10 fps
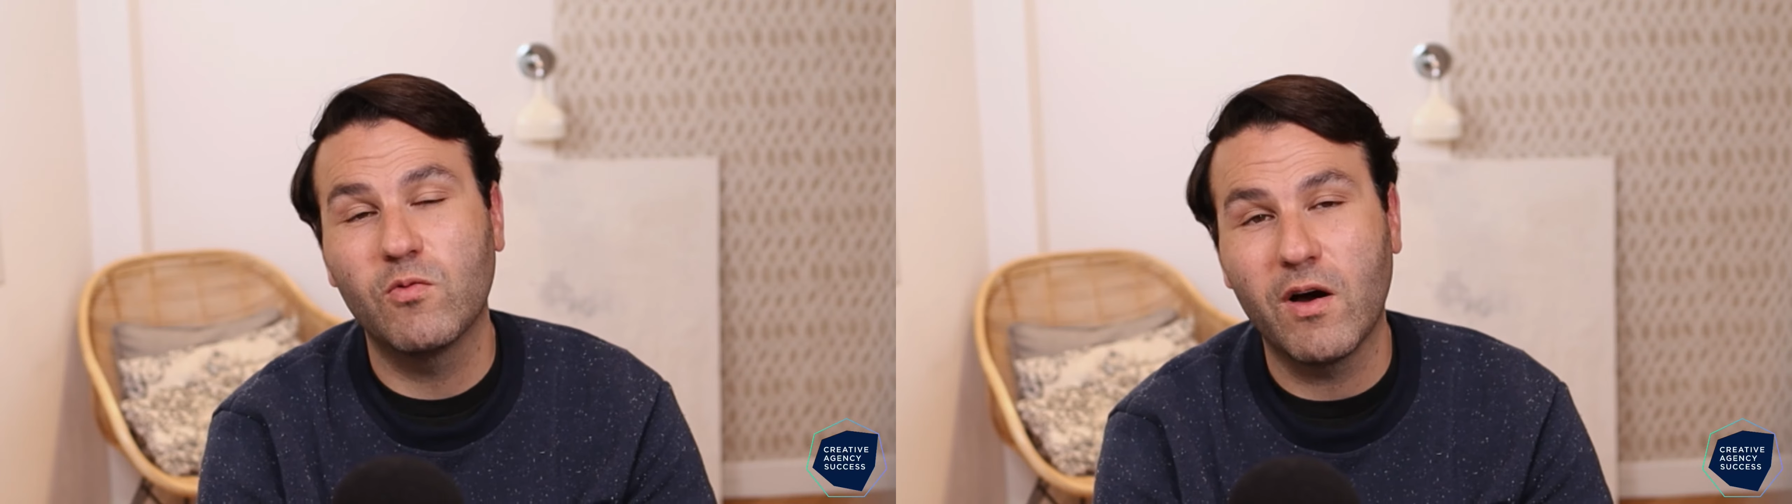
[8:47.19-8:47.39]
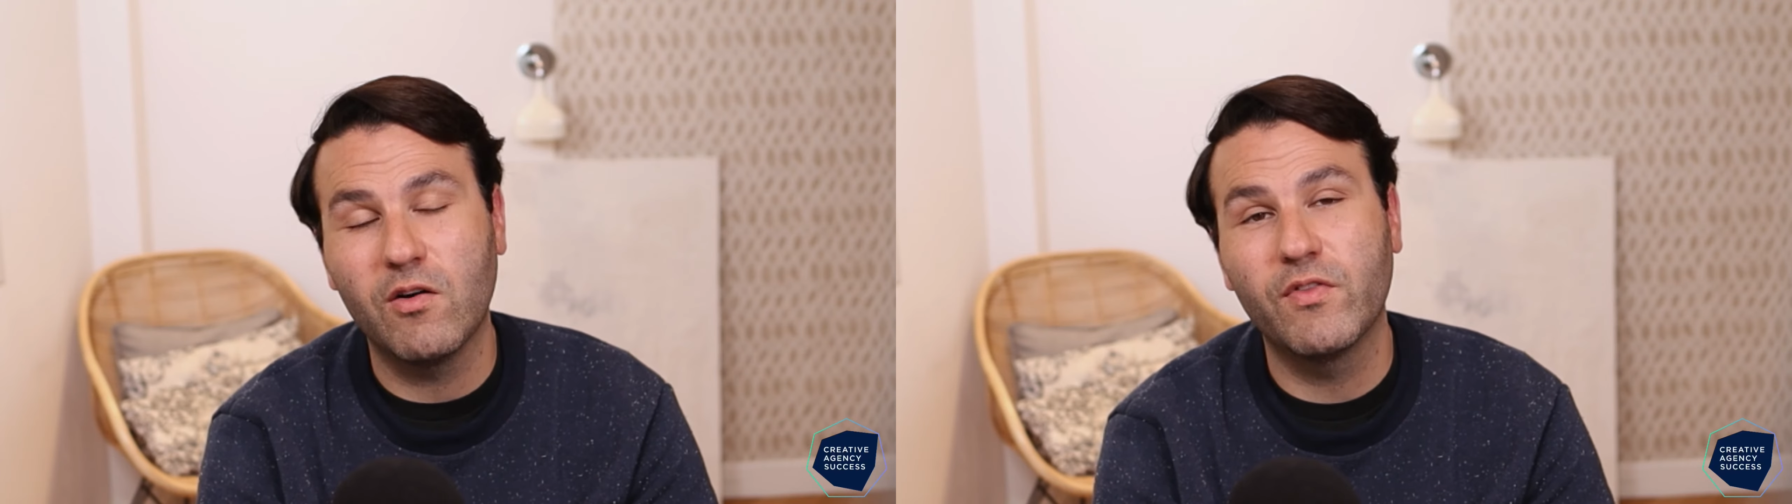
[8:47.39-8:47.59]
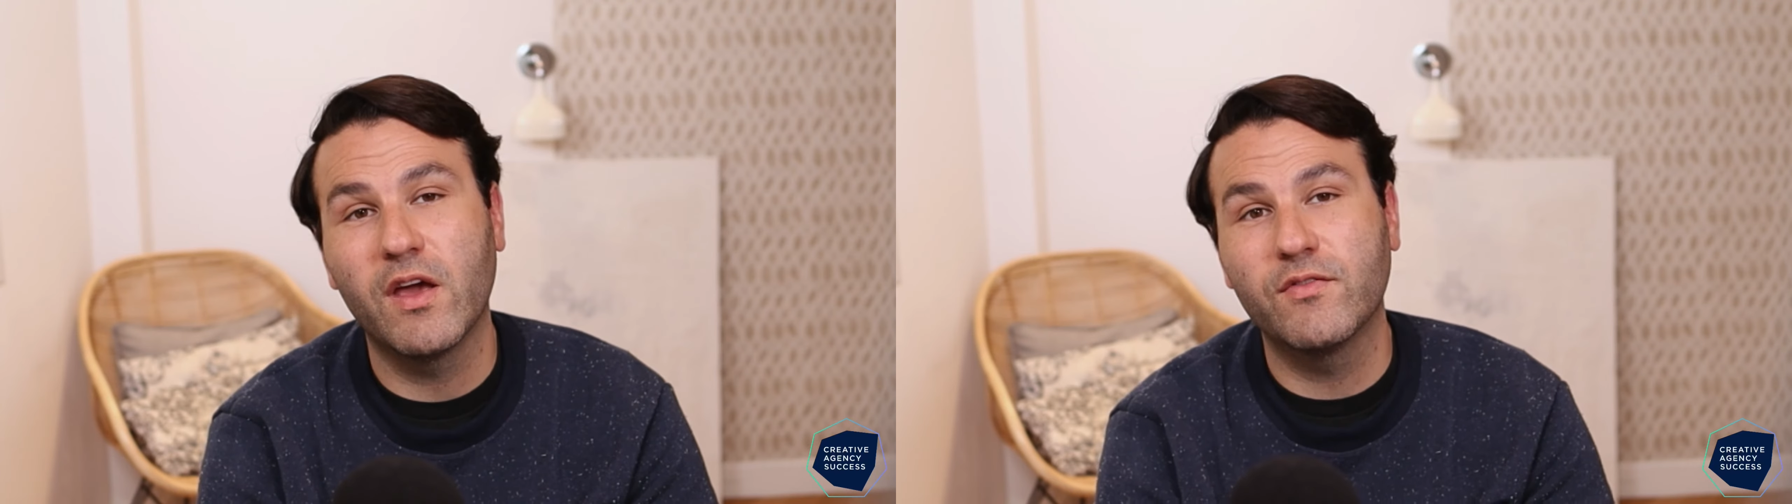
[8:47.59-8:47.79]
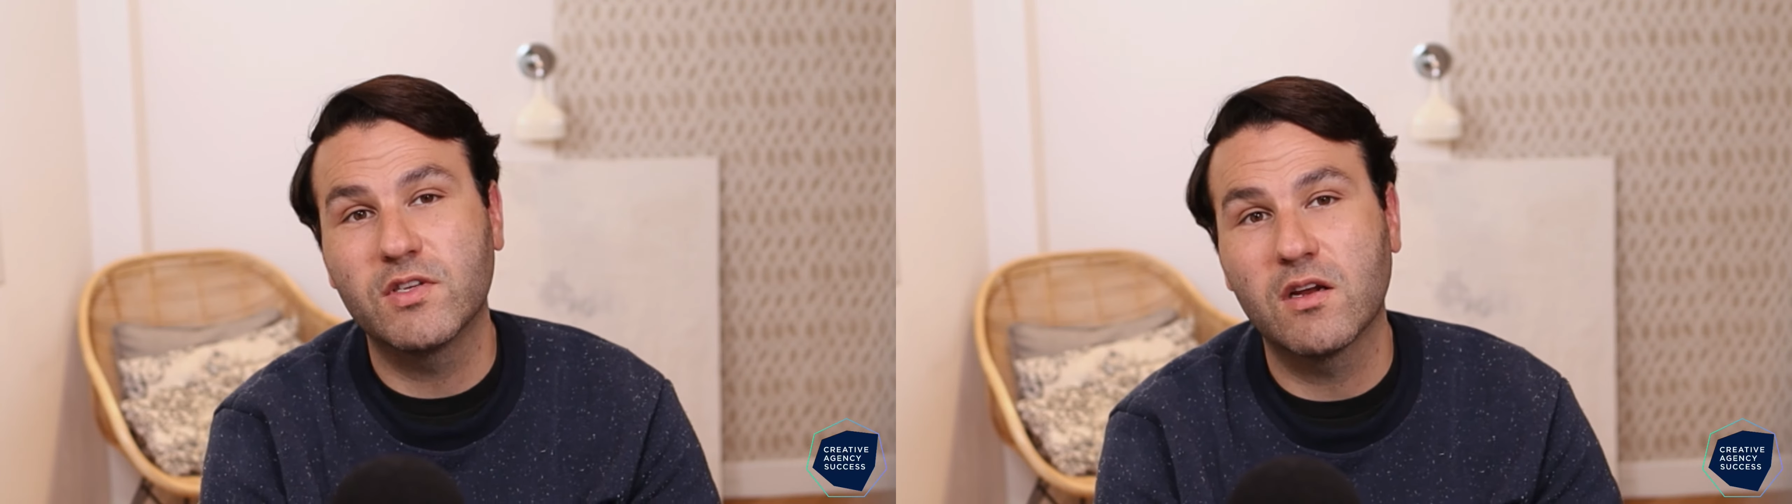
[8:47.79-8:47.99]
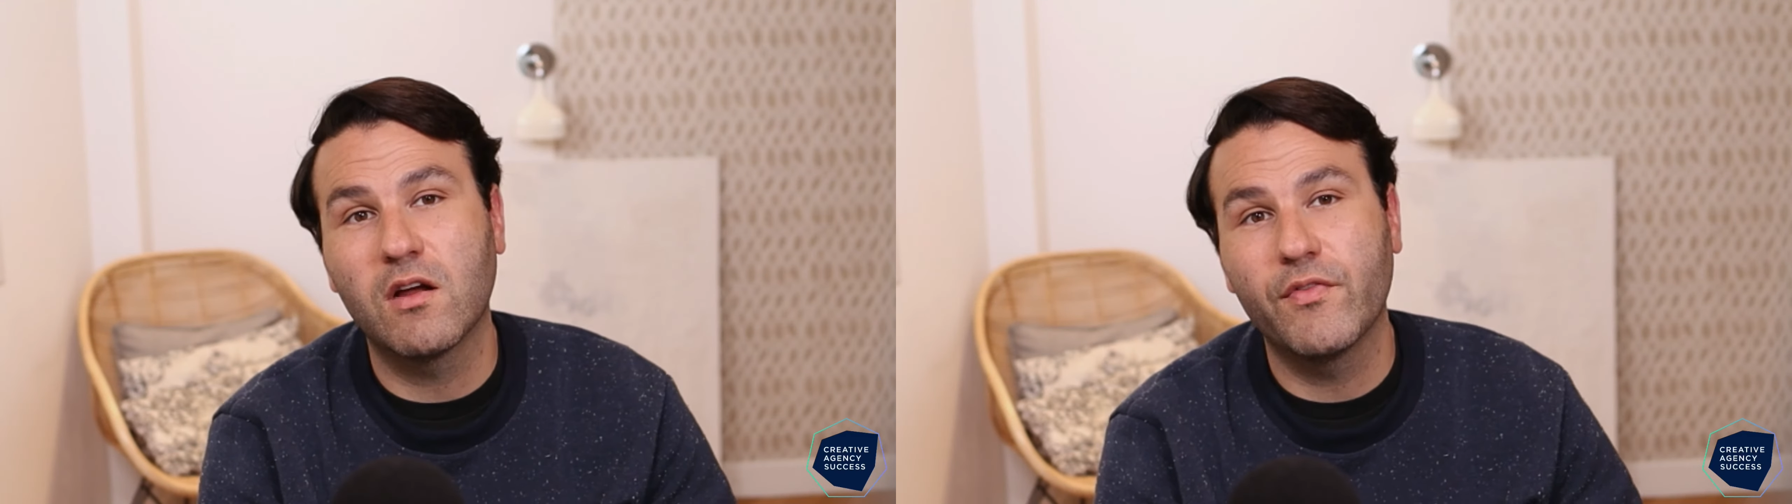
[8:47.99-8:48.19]
well they have
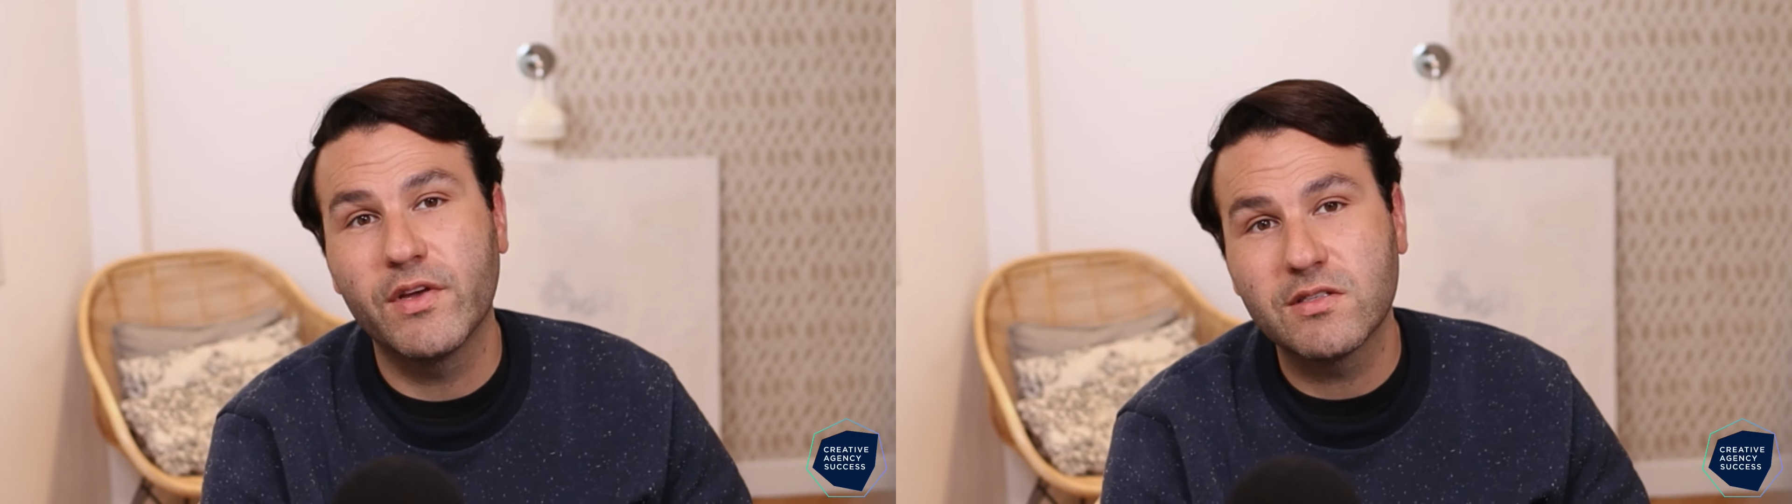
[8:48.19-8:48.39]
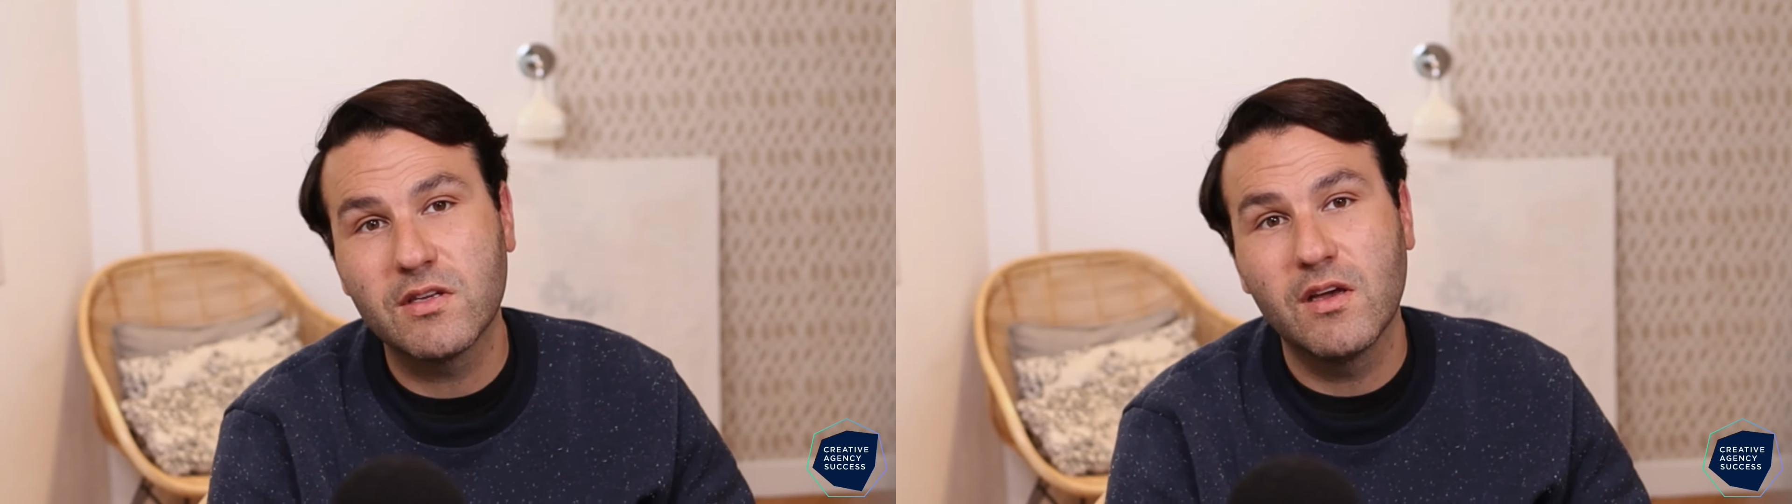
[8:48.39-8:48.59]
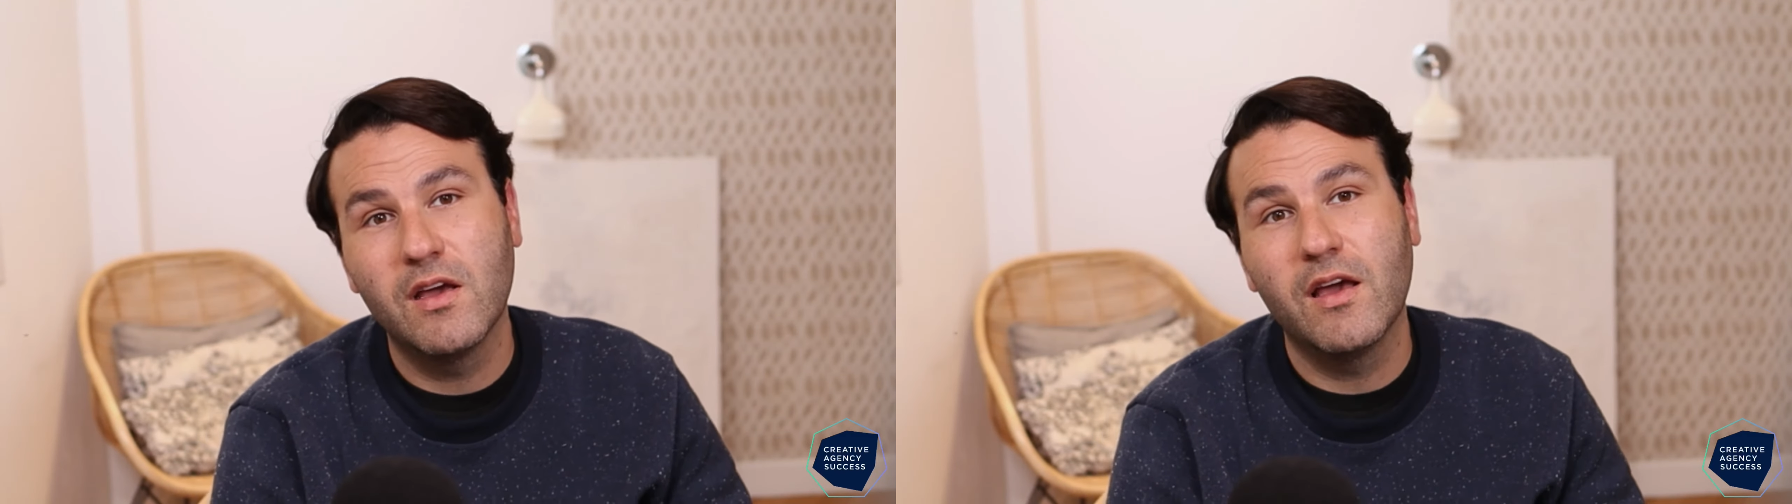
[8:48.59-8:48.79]
done on this.